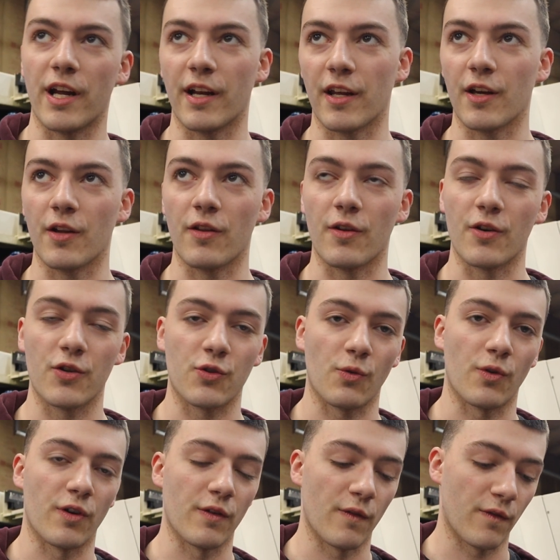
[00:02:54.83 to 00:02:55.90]
any other
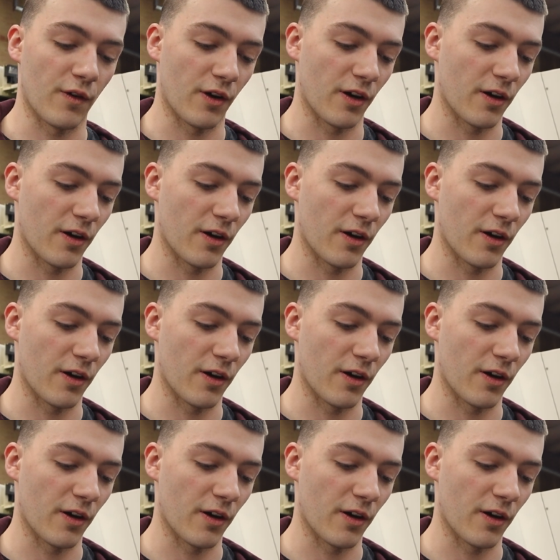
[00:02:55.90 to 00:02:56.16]
sort of